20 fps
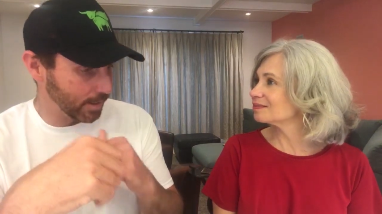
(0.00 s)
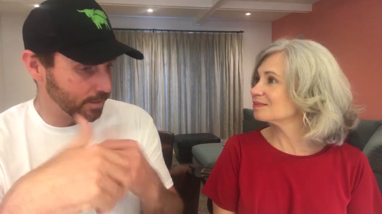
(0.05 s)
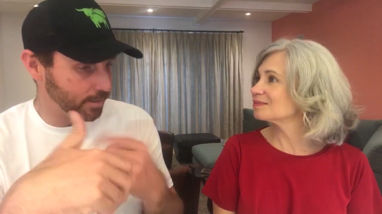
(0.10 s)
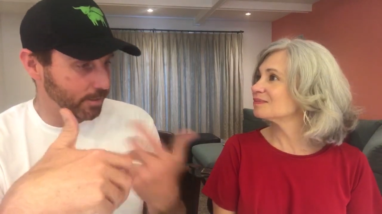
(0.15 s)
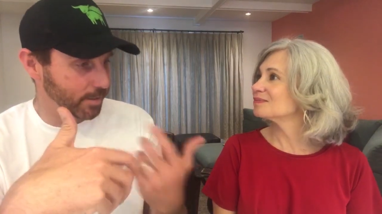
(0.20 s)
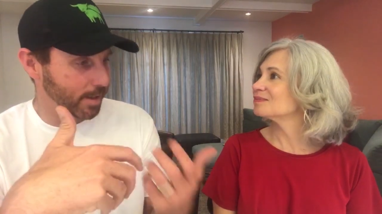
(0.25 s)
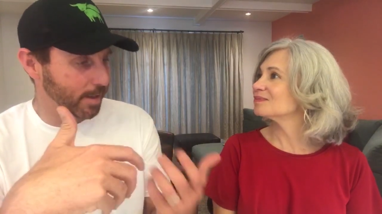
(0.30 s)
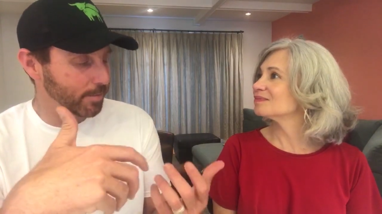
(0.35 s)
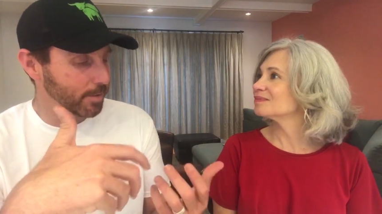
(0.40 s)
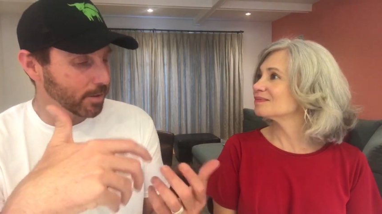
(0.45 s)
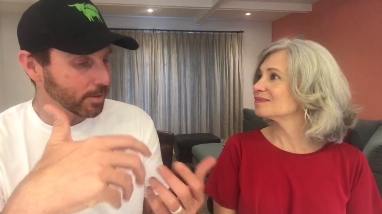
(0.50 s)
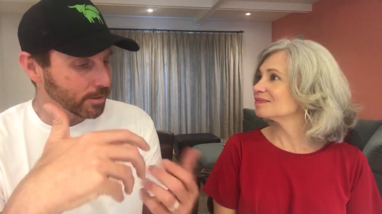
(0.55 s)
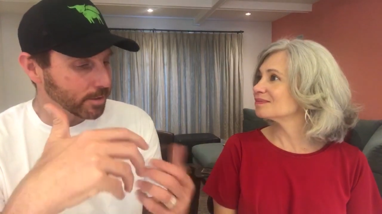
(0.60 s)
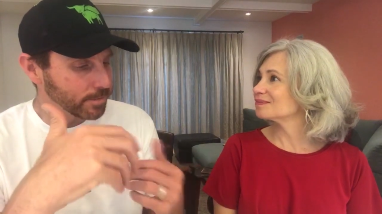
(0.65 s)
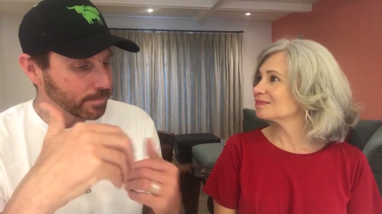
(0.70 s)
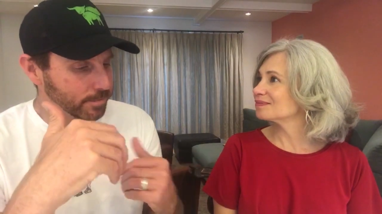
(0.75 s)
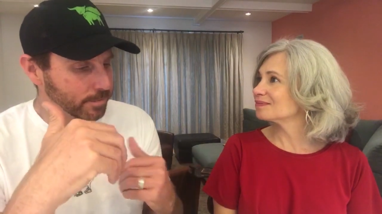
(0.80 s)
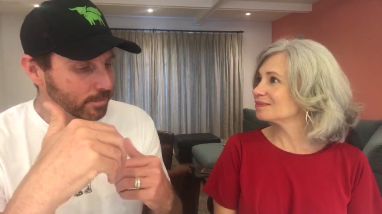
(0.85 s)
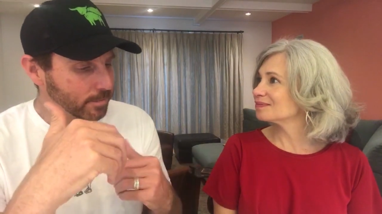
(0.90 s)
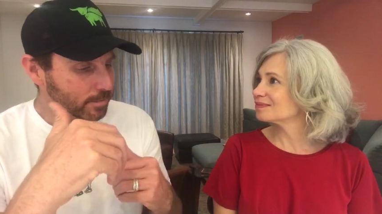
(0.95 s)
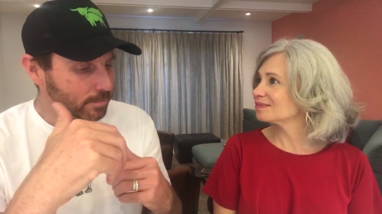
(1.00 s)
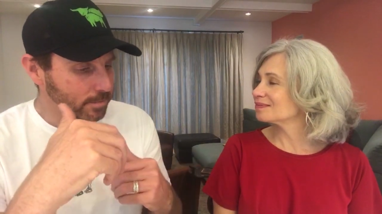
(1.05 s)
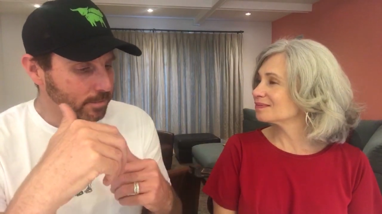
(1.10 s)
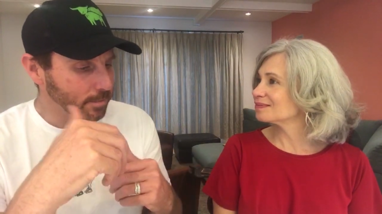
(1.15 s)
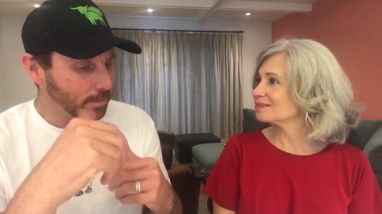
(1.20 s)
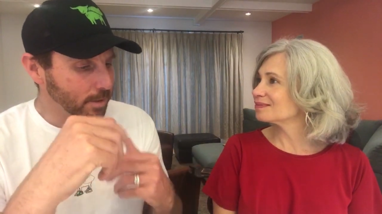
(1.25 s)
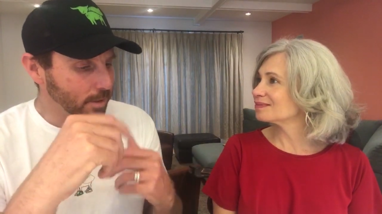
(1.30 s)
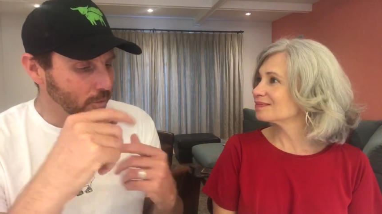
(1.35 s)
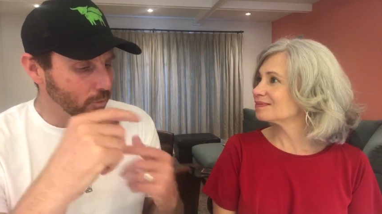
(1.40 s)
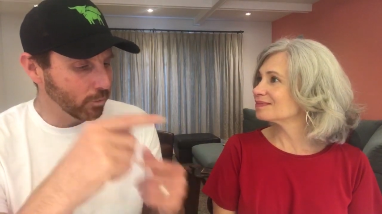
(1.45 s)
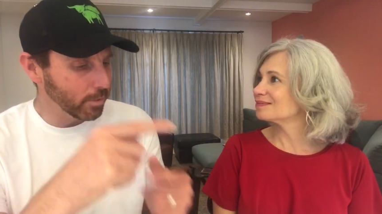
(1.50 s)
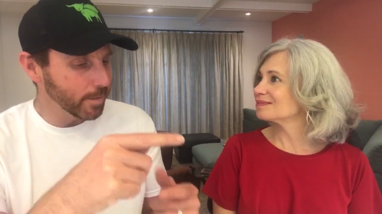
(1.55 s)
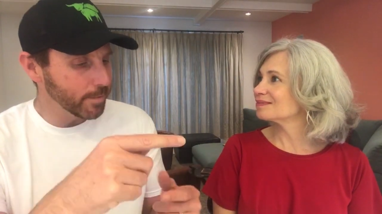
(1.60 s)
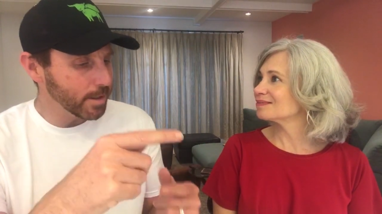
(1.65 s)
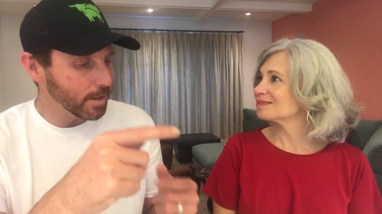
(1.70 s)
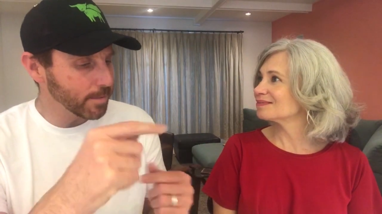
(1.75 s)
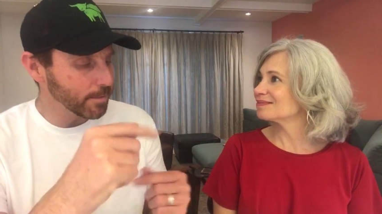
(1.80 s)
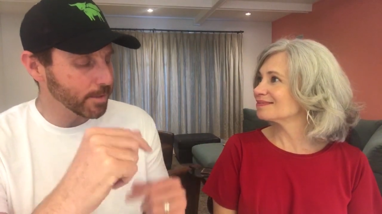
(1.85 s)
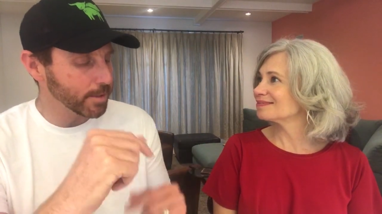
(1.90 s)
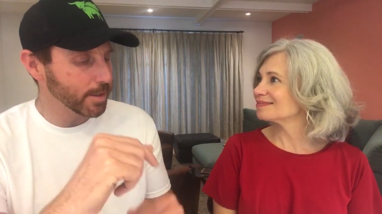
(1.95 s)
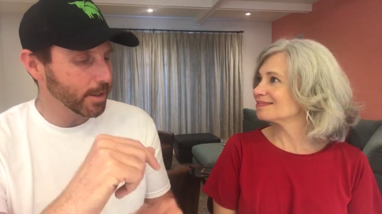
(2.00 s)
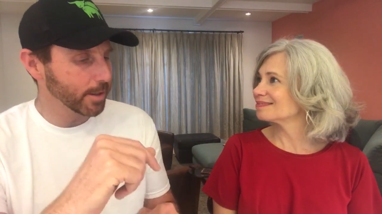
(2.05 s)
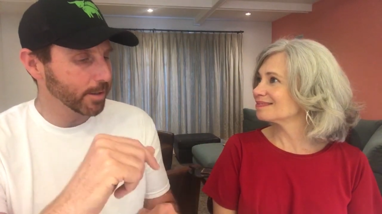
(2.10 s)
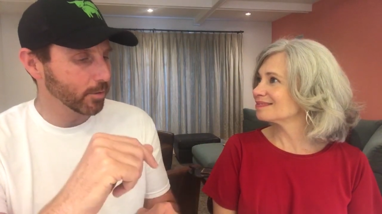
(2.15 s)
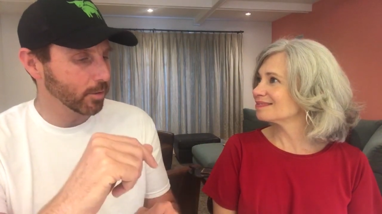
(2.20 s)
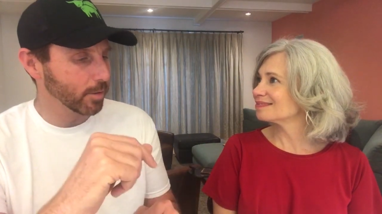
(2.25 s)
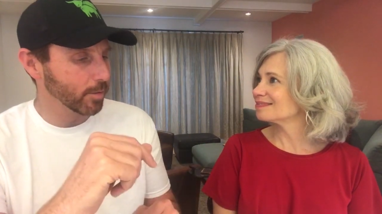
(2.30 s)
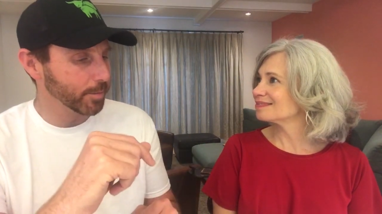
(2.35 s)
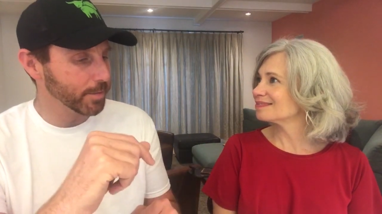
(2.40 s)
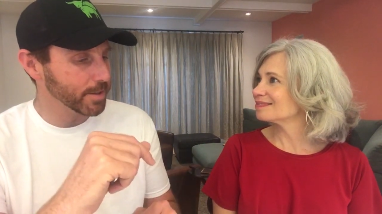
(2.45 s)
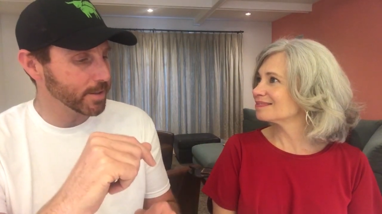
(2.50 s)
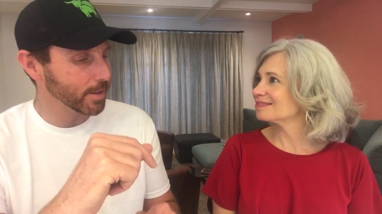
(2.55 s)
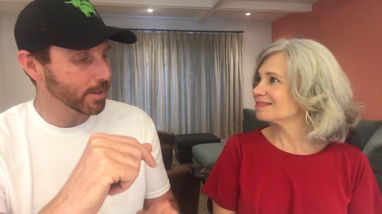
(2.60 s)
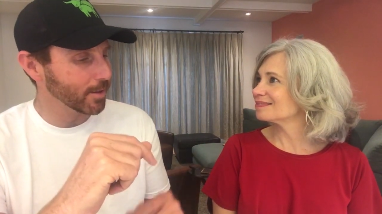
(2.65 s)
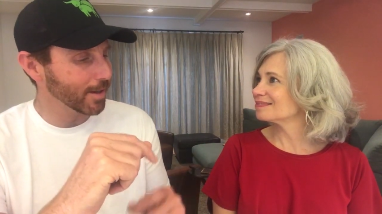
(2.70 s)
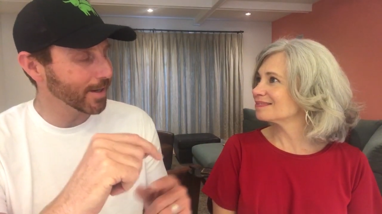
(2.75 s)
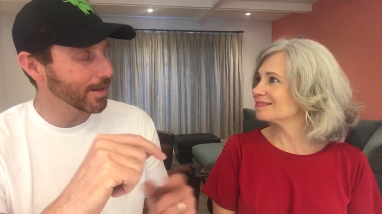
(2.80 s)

Speaker 1: and do demos women in particular come up and say, you know,